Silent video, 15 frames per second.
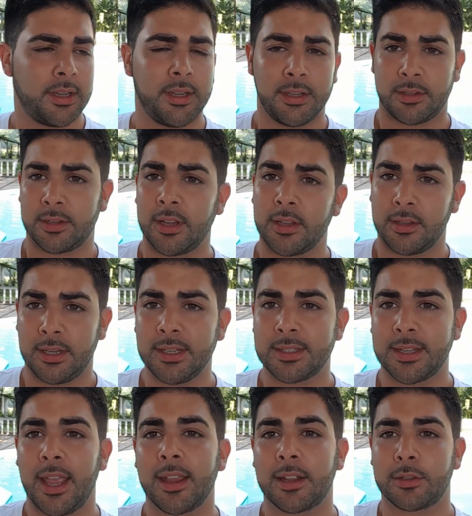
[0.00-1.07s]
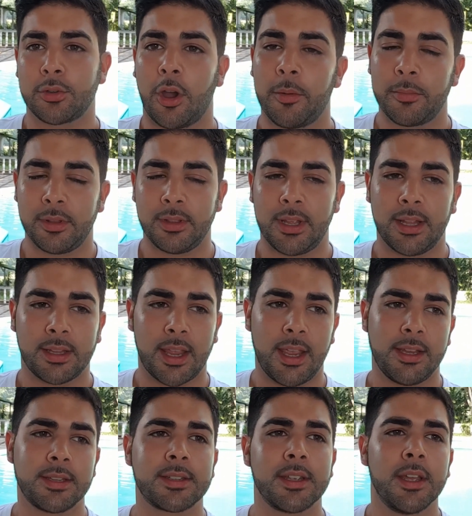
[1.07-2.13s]
he's tagging Tom in that
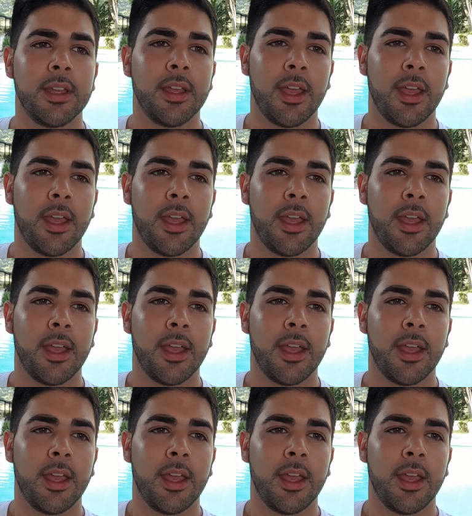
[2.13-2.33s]
case,